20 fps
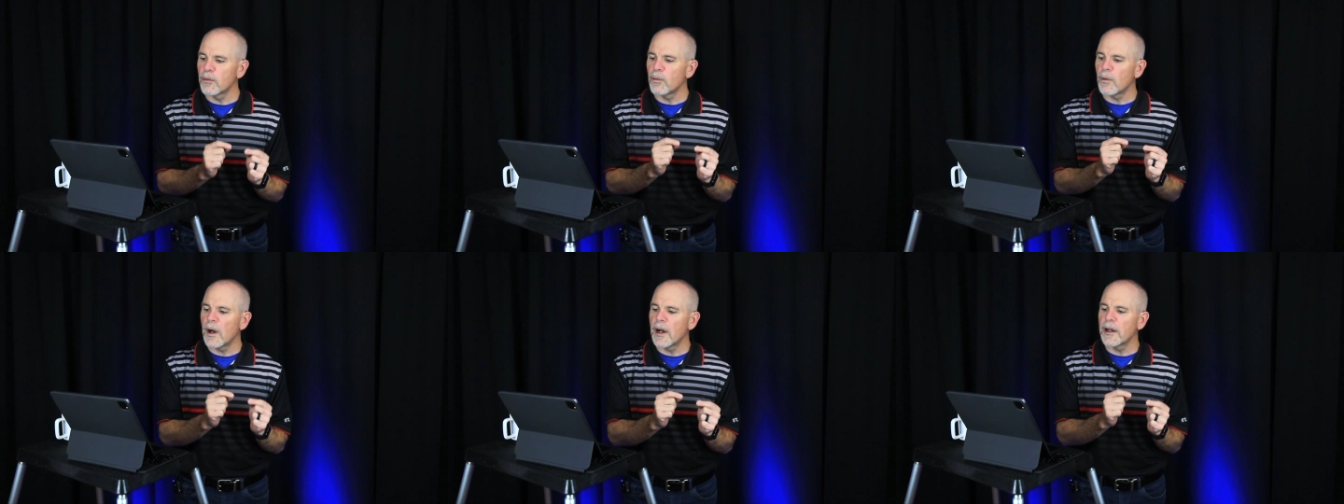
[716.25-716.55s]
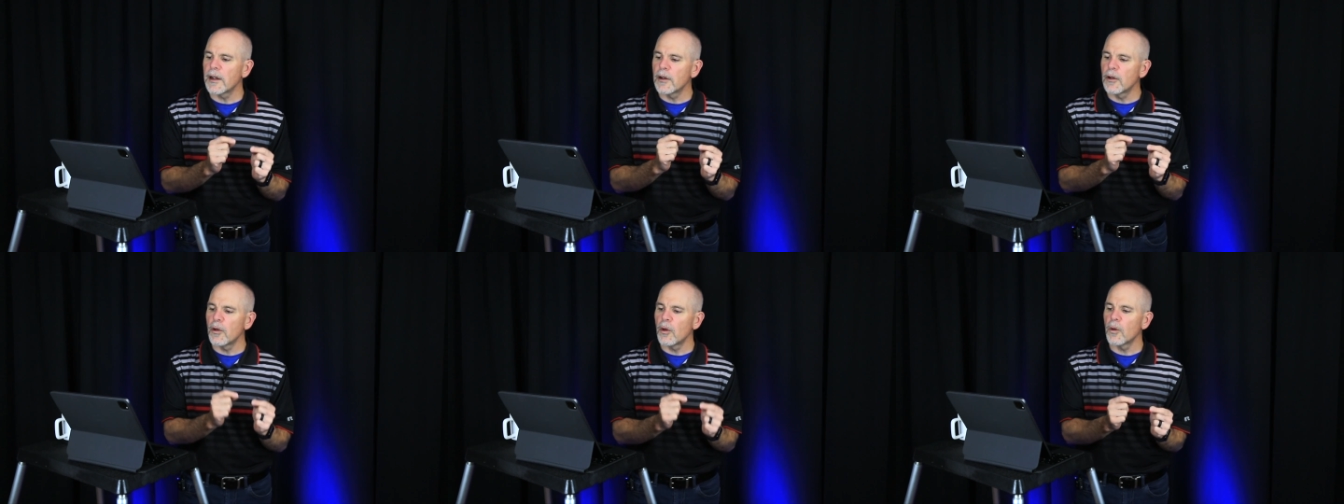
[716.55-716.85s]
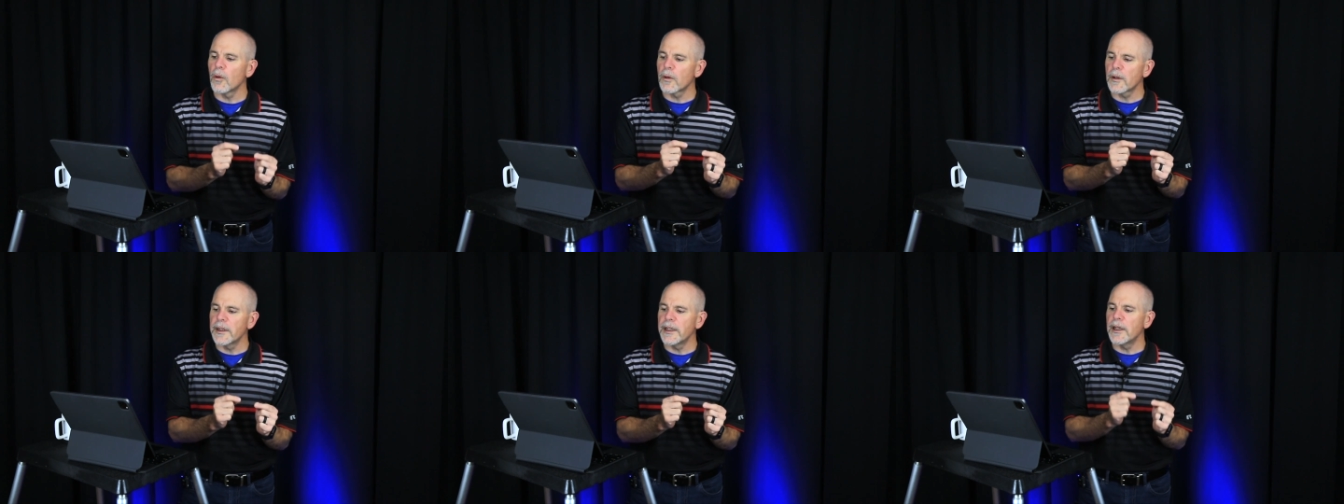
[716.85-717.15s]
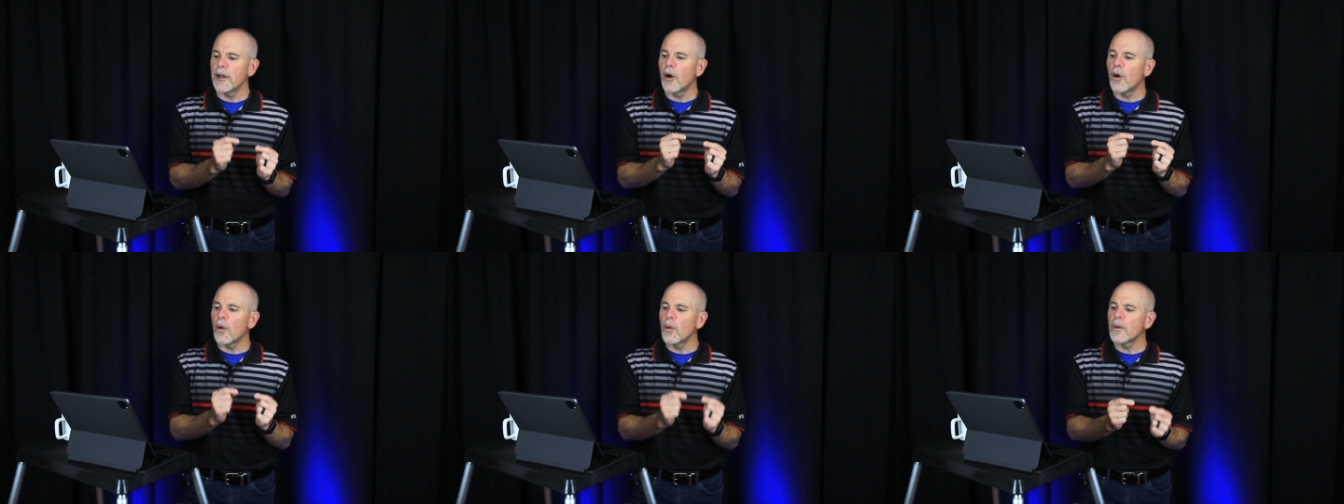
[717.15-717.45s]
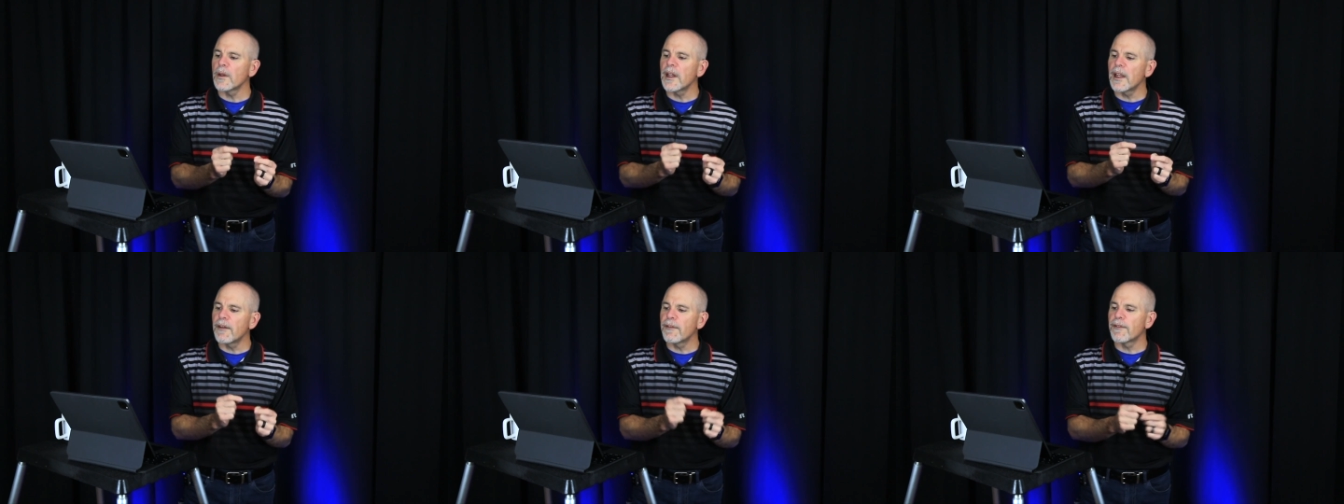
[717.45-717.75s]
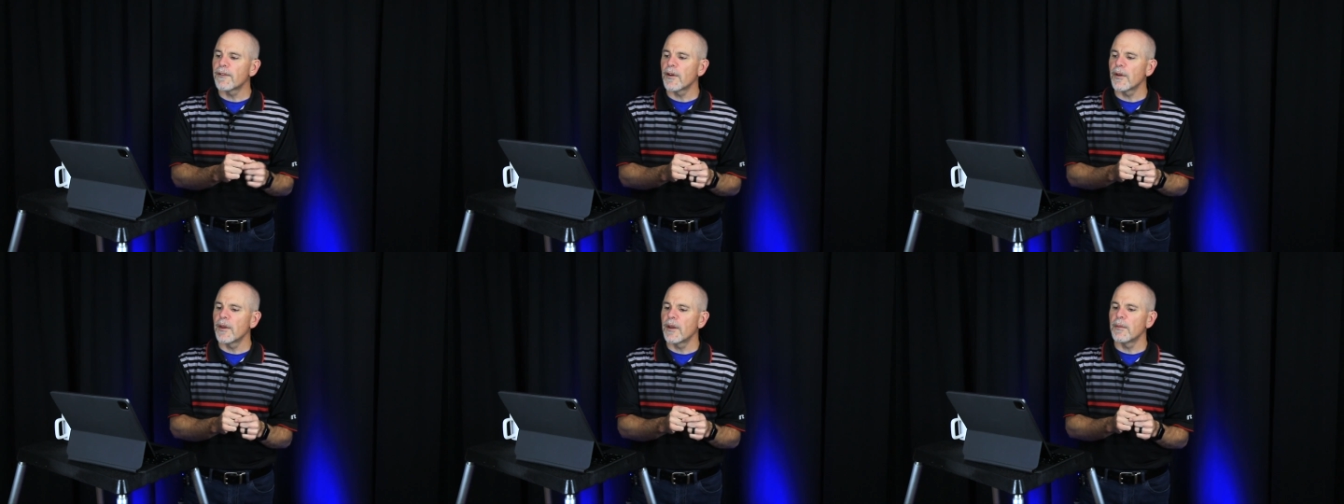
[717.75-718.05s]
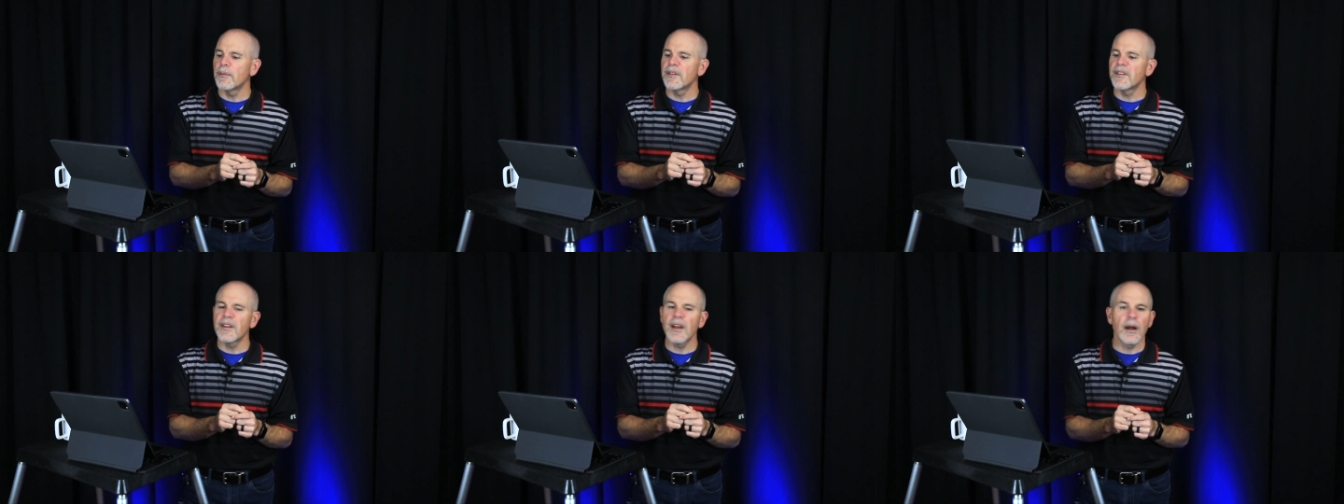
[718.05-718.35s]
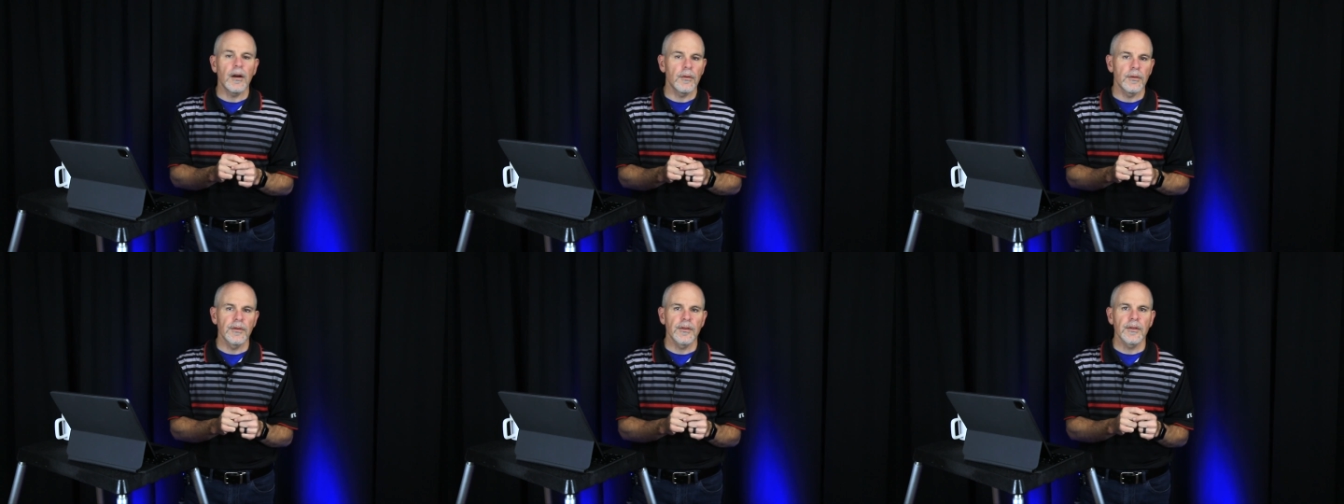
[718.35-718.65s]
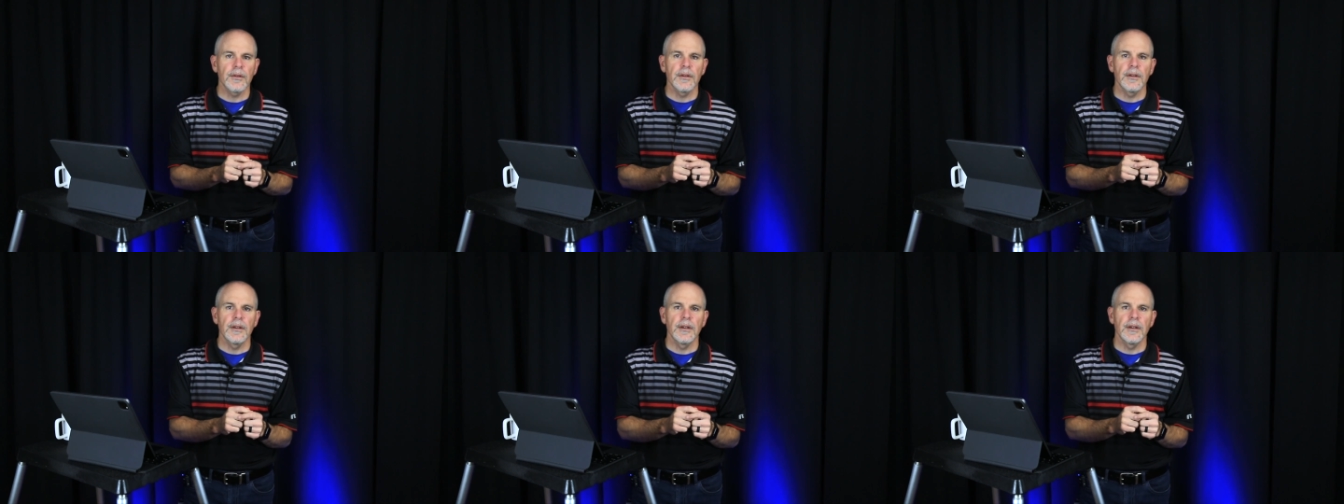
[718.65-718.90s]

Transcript: want glory only for themselves.